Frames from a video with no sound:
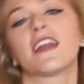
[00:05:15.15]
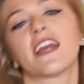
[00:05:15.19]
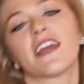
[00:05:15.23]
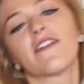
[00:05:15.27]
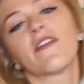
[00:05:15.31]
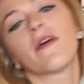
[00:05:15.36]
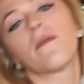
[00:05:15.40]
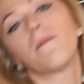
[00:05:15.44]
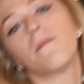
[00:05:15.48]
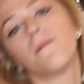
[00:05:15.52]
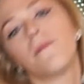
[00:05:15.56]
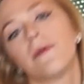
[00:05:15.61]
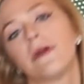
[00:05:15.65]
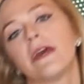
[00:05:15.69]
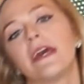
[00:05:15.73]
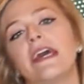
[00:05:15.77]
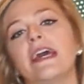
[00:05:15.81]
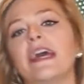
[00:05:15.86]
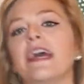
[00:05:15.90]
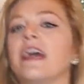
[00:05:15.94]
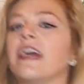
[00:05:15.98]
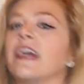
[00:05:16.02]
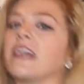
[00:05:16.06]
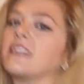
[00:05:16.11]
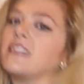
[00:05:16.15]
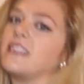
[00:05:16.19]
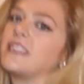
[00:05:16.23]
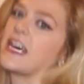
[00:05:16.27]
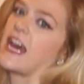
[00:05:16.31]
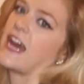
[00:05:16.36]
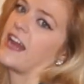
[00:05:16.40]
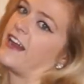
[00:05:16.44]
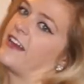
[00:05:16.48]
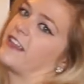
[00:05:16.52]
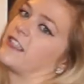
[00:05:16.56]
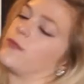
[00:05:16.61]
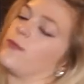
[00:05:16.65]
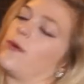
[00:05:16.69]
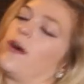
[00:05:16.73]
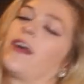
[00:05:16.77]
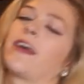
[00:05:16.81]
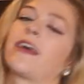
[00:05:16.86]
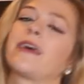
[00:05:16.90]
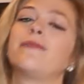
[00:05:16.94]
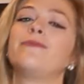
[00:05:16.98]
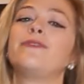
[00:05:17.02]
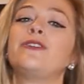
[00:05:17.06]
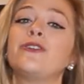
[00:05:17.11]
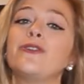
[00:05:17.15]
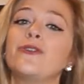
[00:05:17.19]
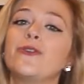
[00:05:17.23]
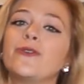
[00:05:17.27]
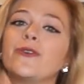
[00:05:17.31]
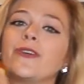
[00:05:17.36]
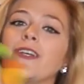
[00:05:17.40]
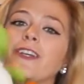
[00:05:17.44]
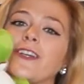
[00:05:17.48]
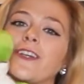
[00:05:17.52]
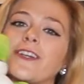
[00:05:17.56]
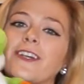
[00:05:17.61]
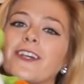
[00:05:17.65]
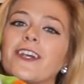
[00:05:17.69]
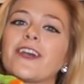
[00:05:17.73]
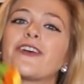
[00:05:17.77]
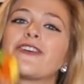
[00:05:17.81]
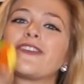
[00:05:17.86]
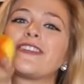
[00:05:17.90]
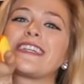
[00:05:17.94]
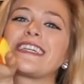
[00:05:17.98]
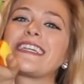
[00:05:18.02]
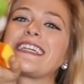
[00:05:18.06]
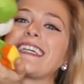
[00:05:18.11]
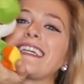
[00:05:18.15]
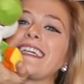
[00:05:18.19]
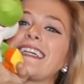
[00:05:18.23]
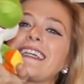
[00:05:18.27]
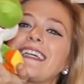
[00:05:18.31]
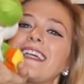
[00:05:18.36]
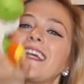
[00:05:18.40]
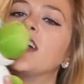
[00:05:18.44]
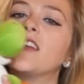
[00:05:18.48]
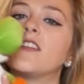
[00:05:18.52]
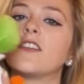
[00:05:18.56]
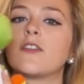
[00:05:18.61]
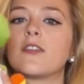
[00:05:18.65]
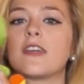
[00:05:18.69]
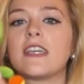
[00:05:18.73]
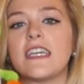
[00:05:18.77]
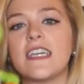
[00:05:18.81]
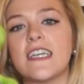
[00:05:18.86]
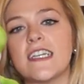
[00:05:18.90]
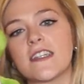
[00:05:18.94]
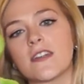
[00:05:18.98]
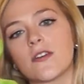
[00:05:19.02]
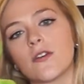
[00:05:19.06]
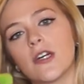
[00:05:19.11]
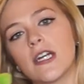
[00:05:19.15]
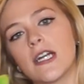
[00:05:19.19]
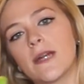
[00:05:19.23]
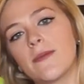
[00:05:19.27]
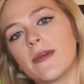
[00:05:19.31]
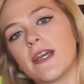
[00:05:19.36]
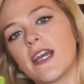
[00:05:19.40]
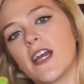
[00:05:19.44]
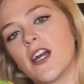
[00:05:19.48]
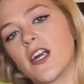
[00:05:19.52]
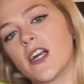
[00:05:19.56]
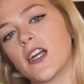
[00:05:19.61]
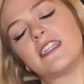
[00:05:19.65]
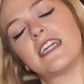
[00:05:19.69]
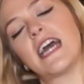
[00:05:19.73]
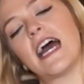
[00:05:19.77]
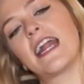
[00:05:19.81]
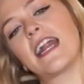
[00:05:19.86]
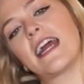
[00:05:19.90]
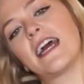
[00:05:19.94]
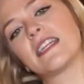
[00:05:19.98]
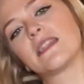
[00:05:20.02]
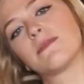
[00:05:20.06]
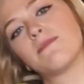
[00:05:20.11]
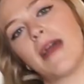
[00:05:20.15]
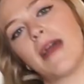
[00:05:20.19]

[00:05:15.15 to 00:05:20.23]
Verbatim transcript: to give a big dead-ass welcome to Russell. So he's going to be our dad-ass